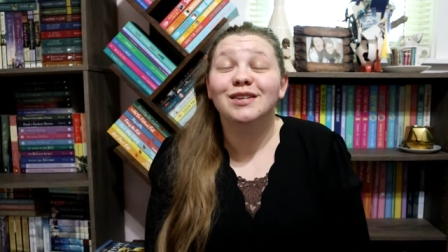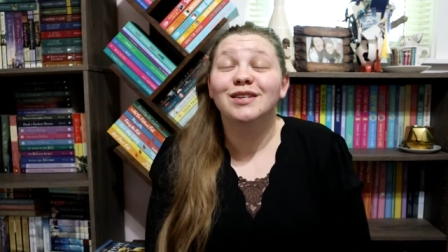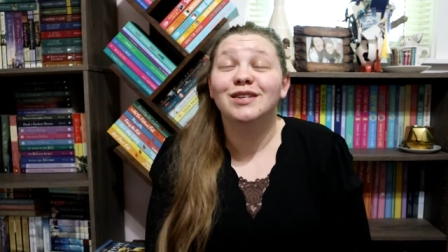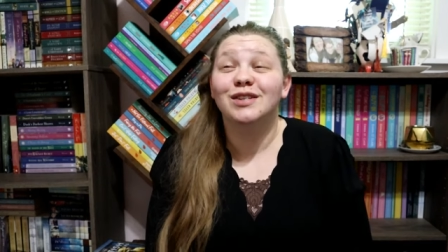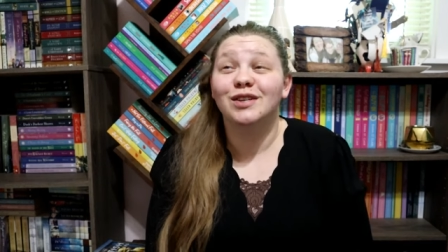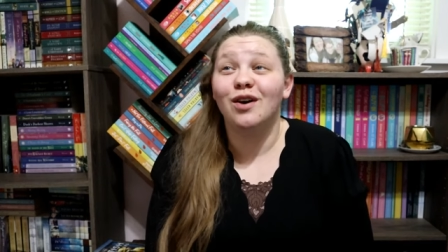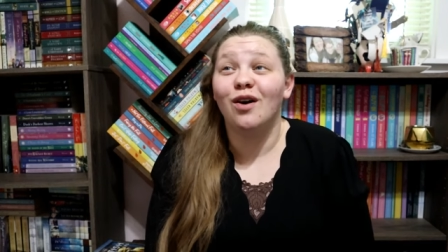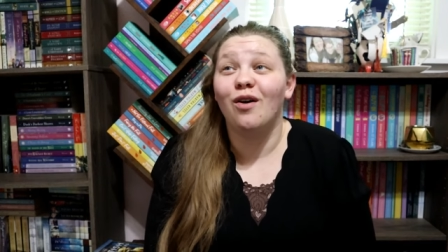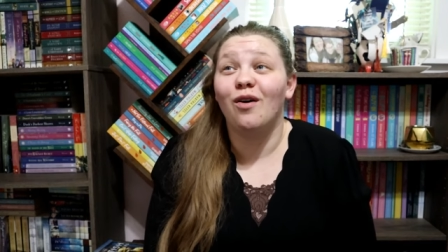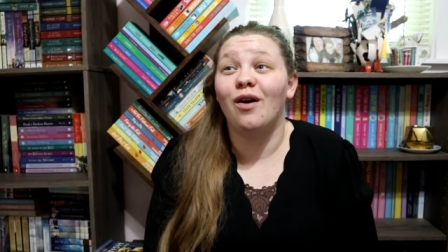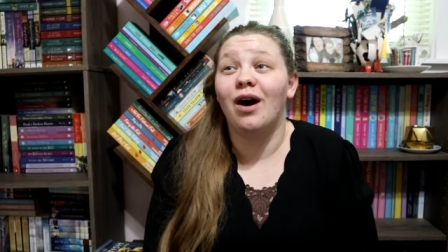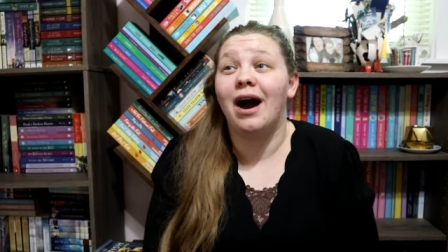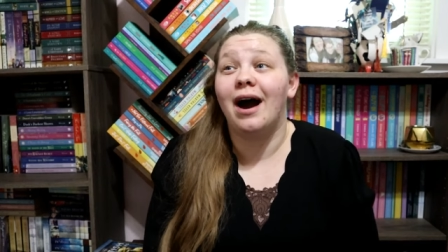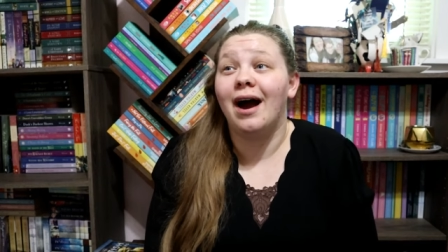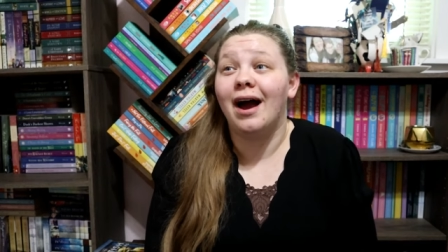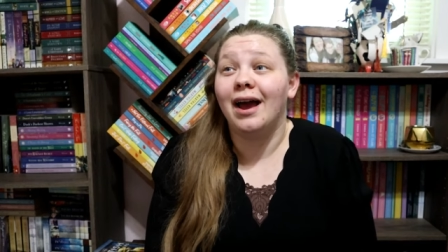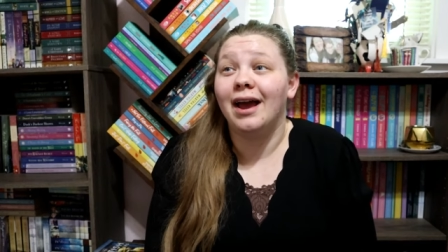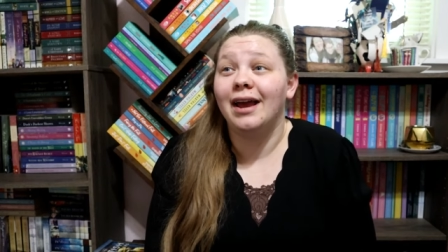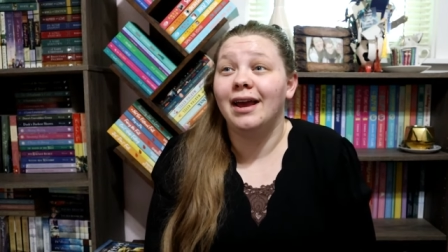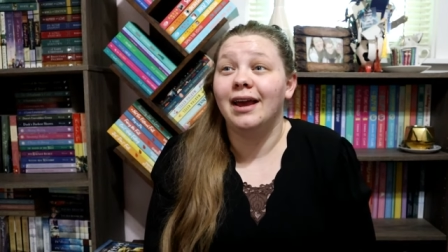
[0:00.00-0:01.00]
So
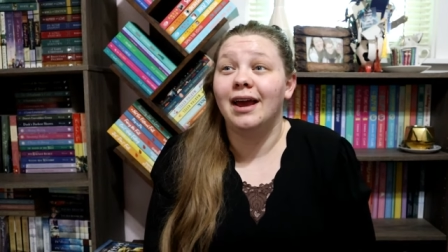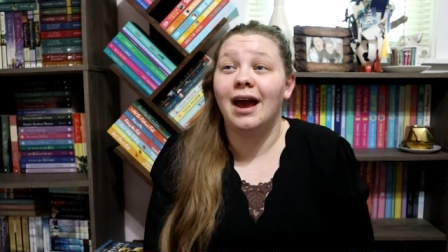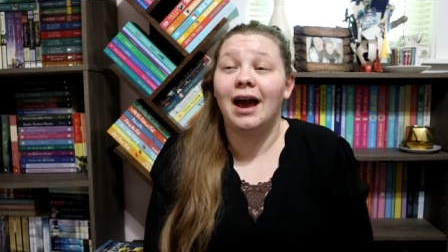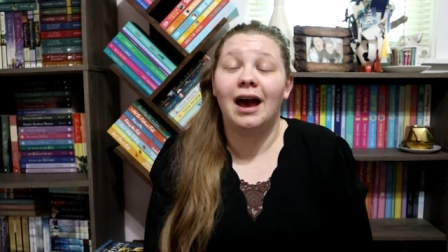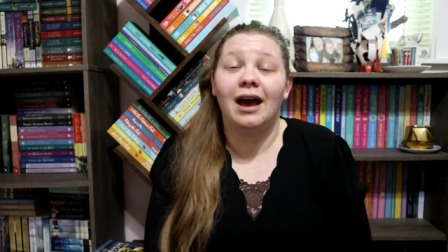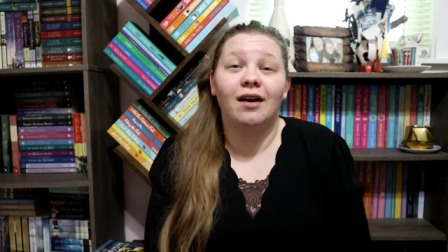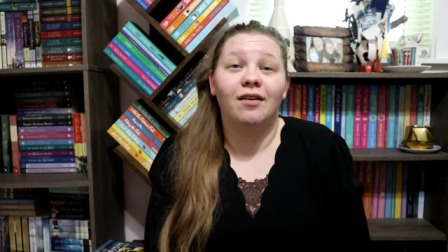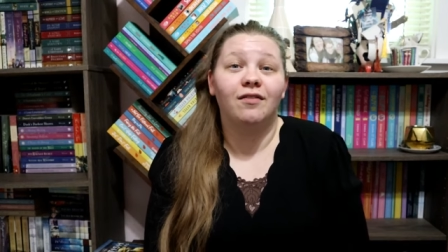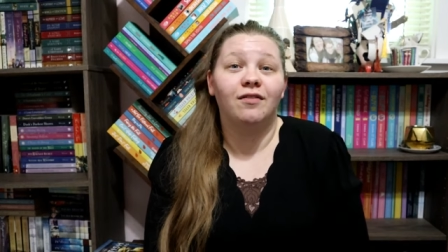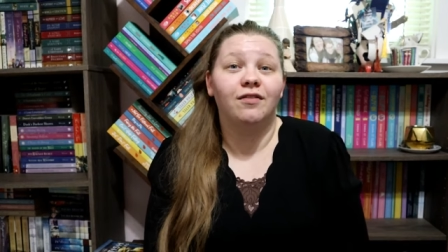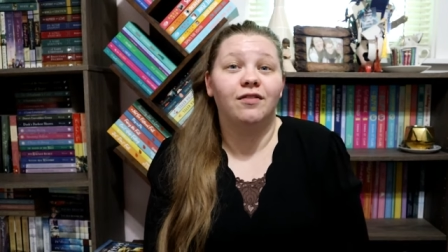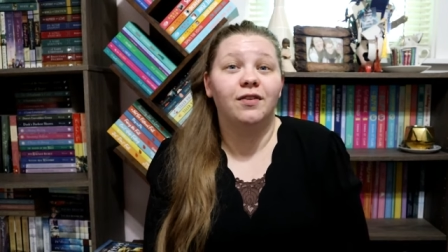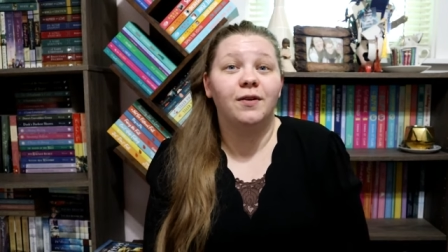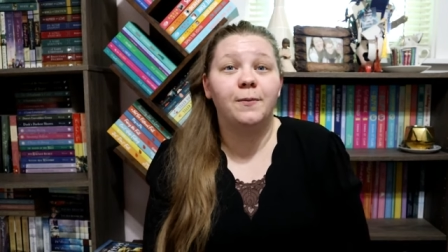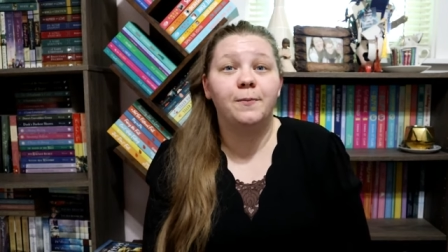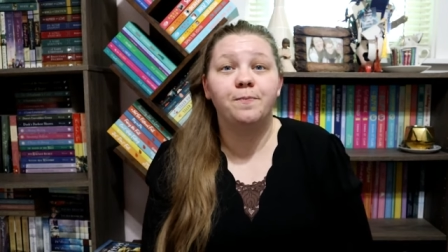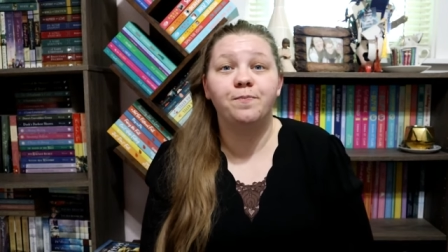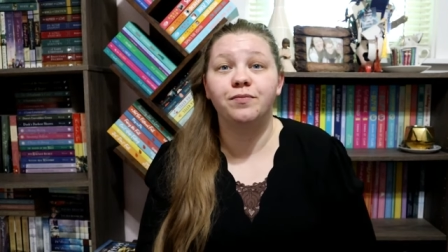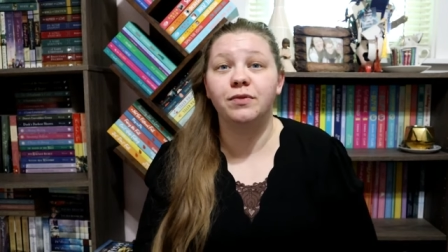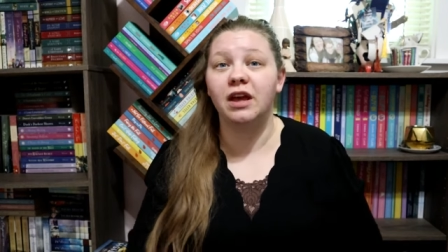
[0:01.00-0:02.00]
I have
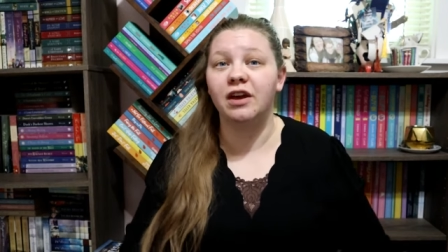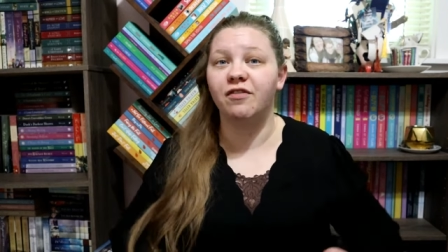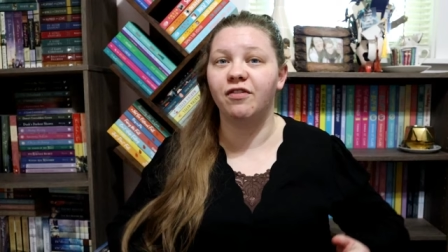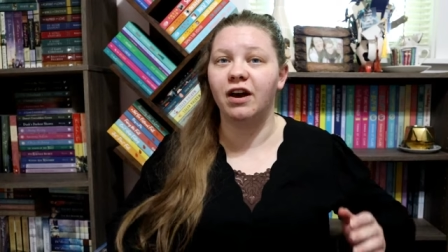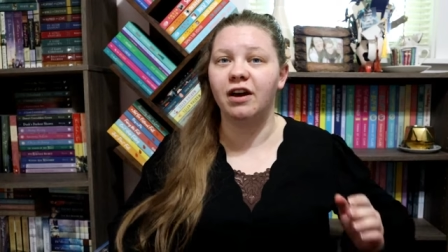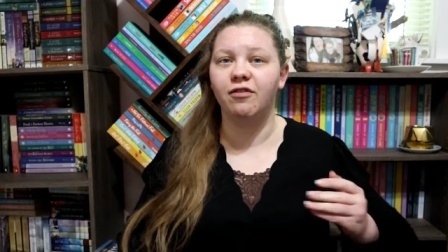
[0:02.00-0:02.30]
if